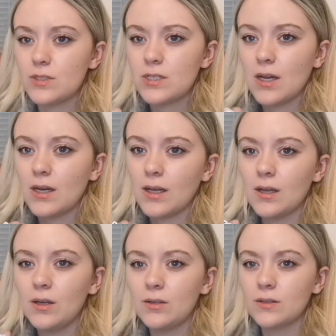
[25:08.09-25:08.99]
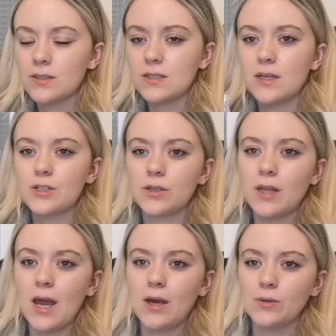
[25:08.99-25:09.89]
done like a long stitch on
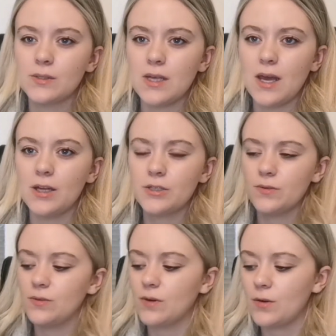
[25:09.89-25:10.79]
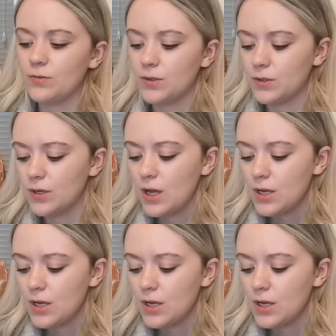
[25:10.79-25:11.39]
the outer edge of the ruffle.